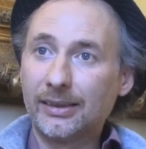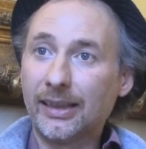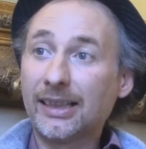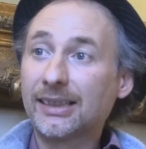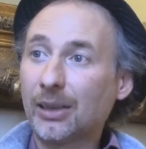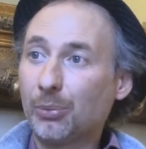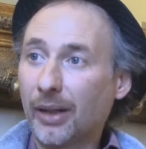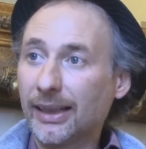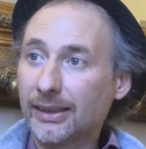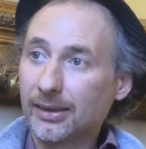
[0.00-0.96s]
they
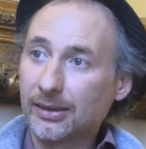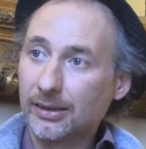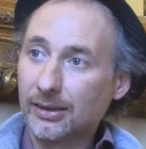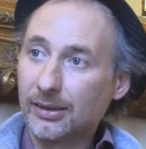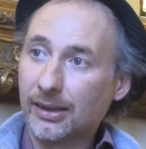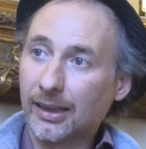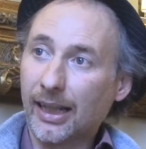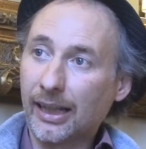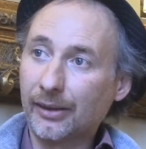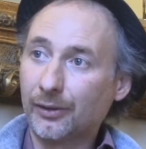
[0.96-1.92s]
celebrate the
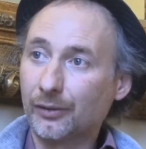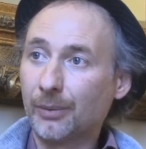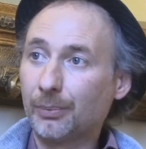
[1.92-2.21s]
life of